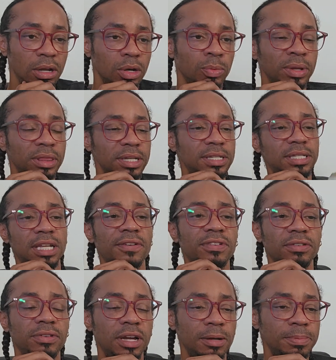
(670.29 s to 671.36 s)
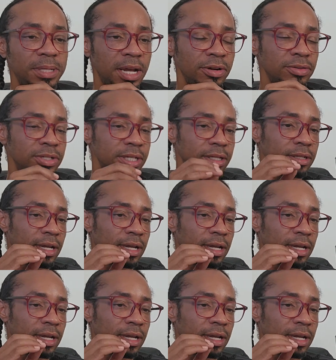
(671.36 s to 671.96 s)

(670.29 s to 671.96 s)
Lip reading: With this 7 of Cups energy,